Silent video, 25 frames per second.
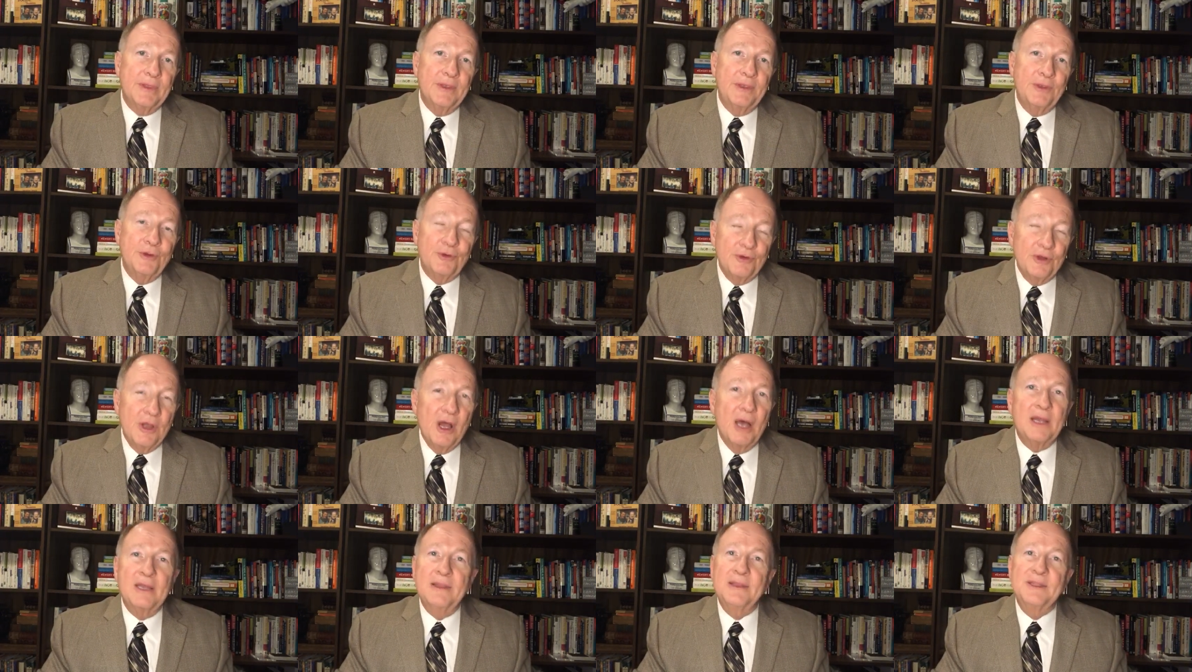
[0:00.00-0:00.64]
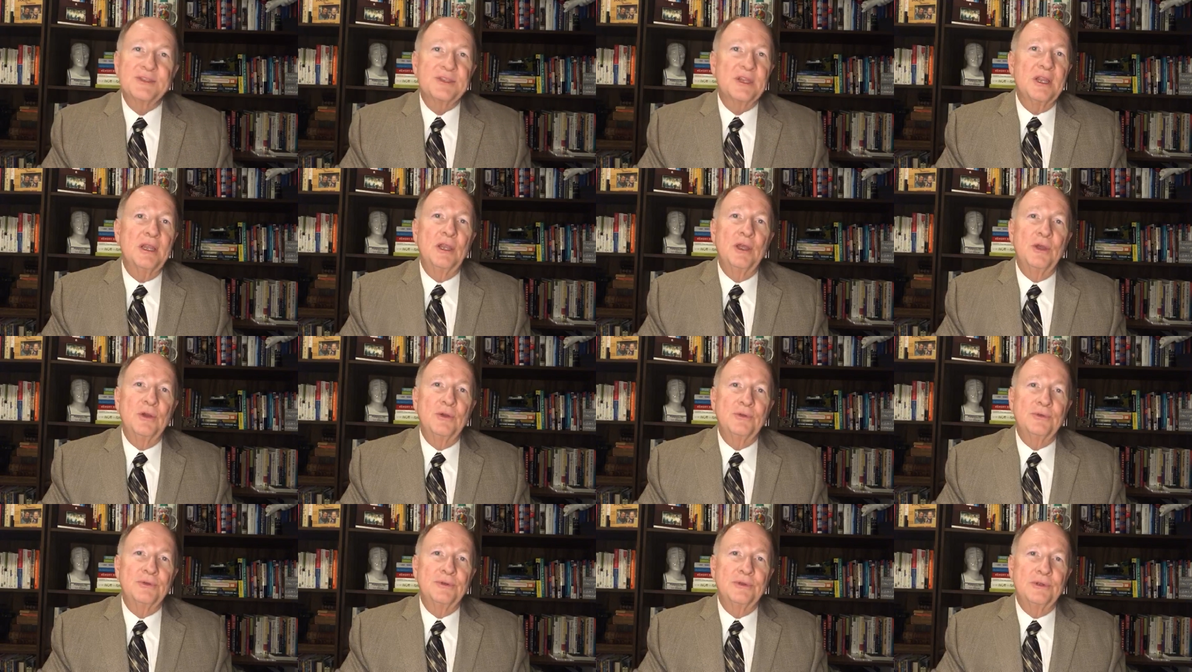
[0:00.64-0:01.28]
You're not in this
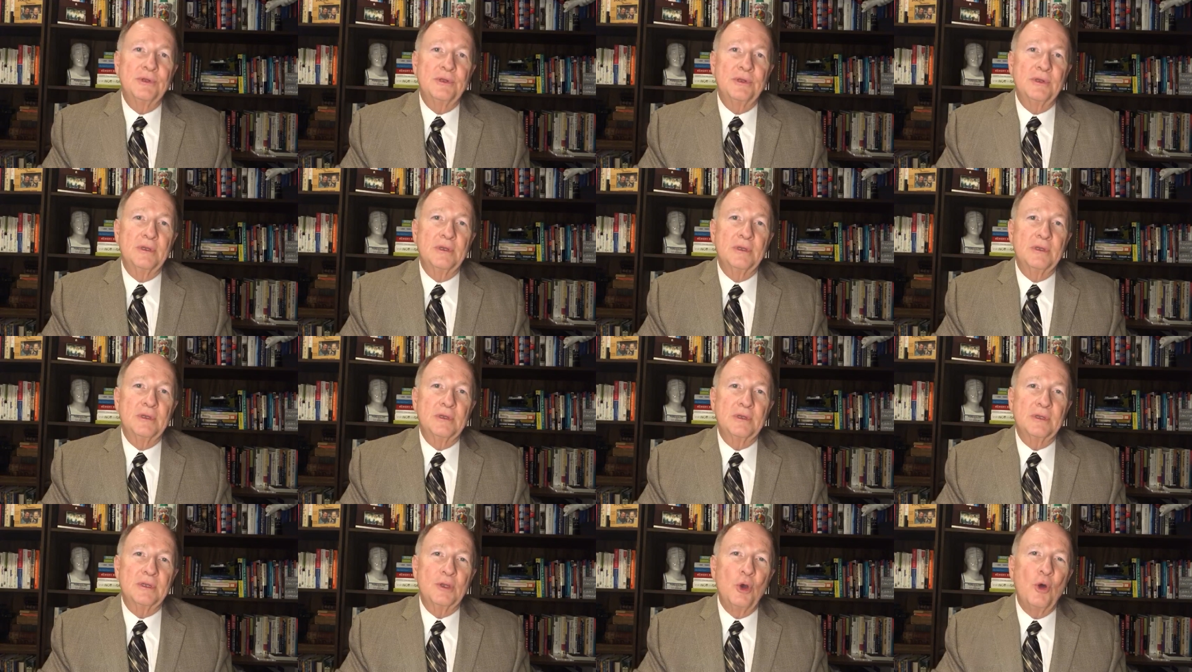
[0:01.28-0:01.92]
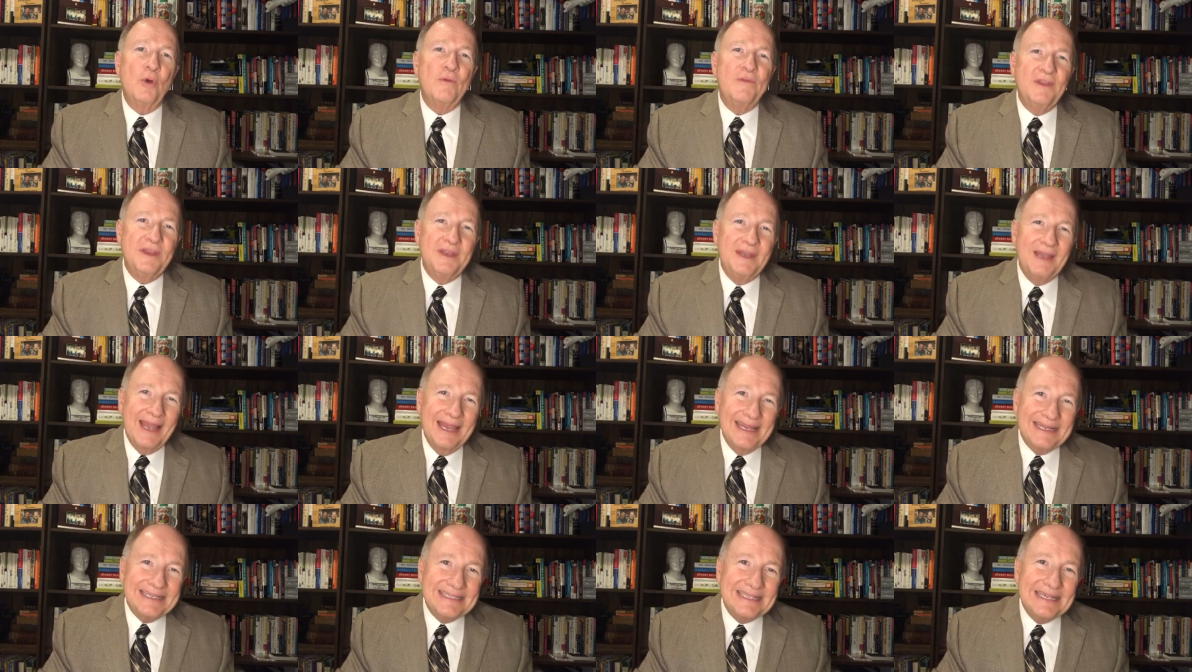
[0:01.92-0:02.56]
alone. COVID
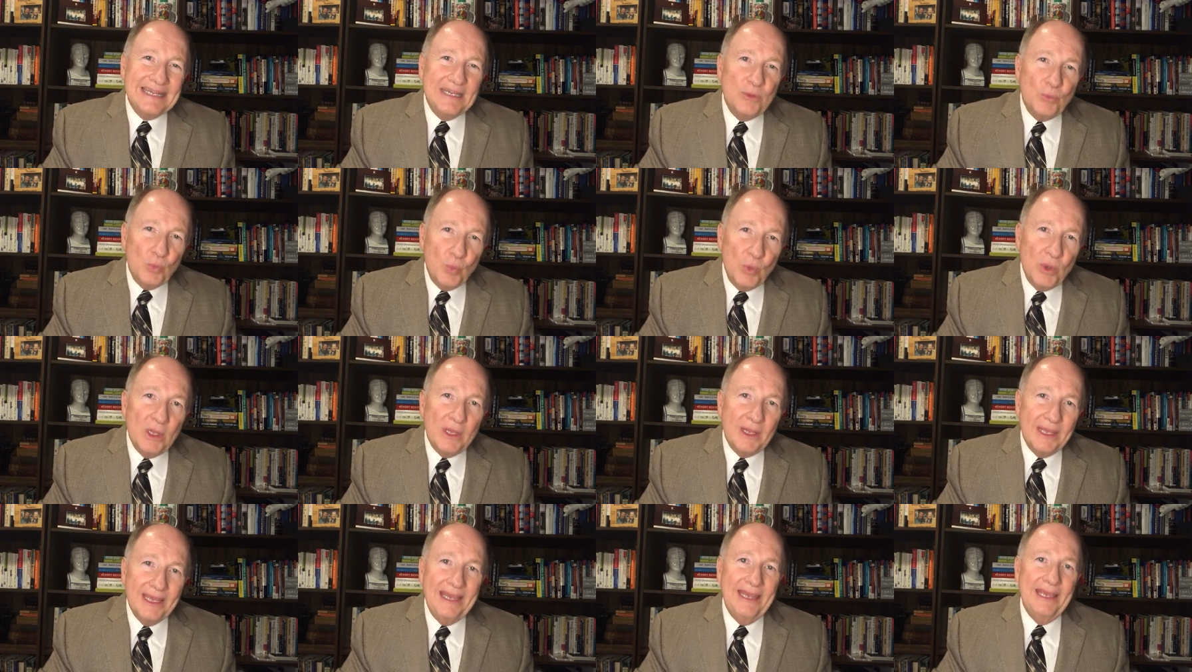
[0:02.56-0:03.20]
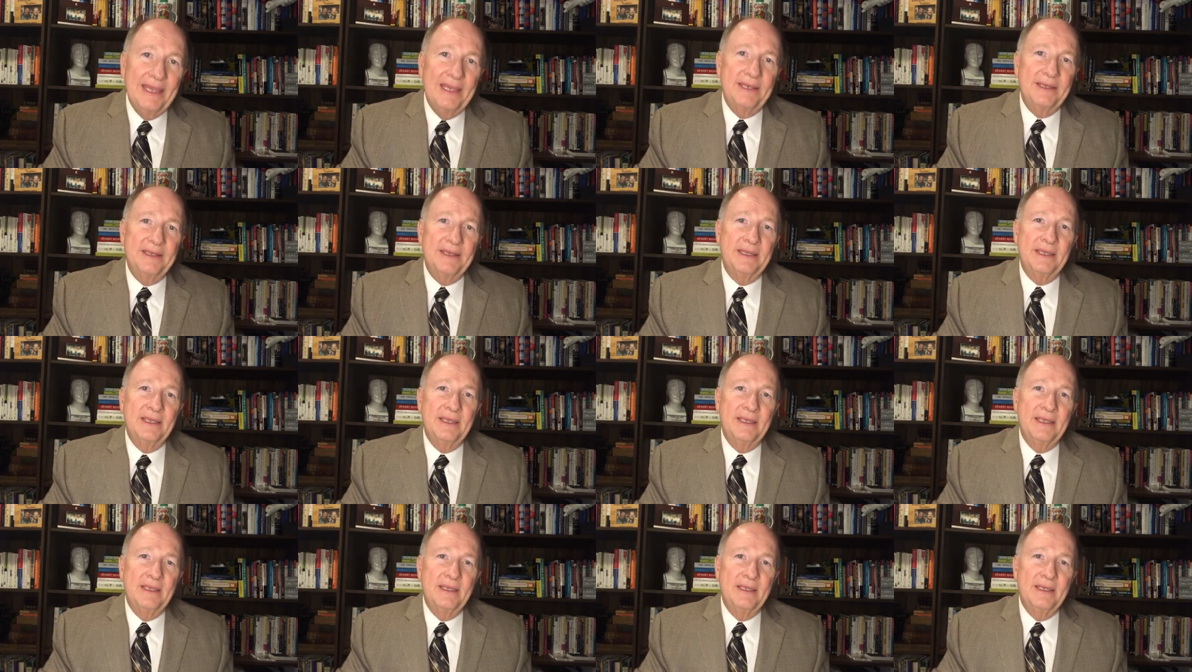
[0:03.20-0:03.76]
19 will end.